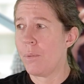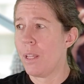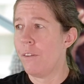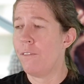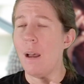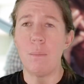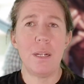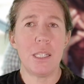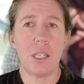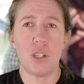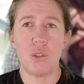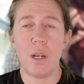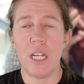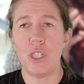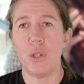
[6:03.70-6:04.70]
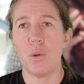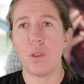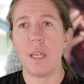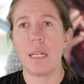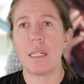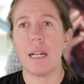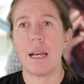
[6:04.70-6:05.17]
family situation or
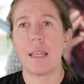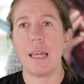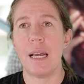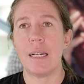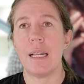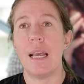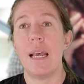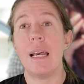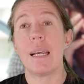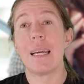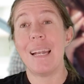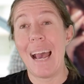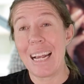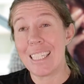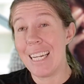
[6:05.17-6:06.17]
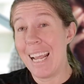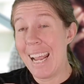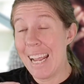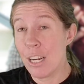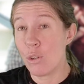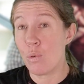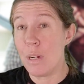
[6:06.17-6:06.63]
things like that, can actually
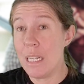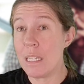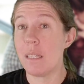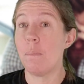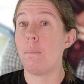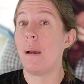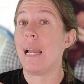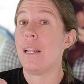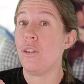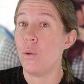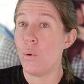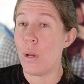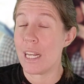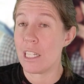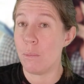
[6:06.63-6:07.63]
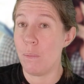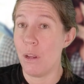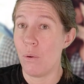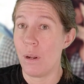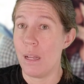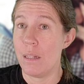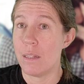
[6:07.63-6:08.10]
increase the pain you
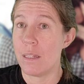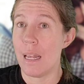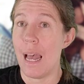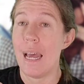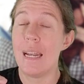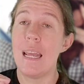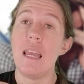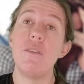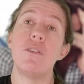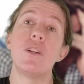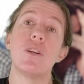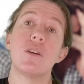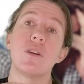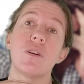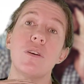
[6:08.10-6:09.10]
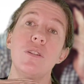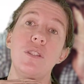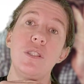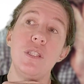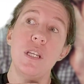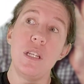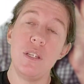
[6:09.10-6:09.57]
experience and even
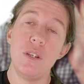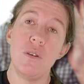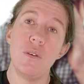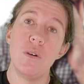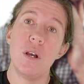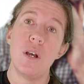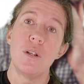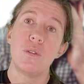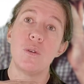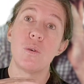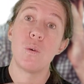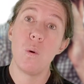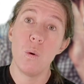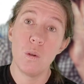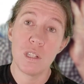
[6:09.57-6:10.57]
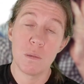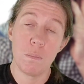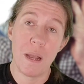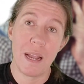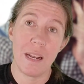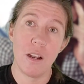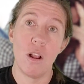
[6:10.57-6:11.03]
continue to cause
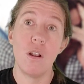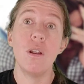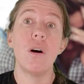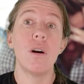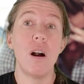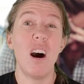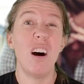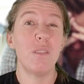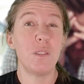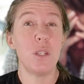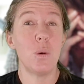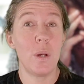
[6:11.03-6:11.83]
pain long after your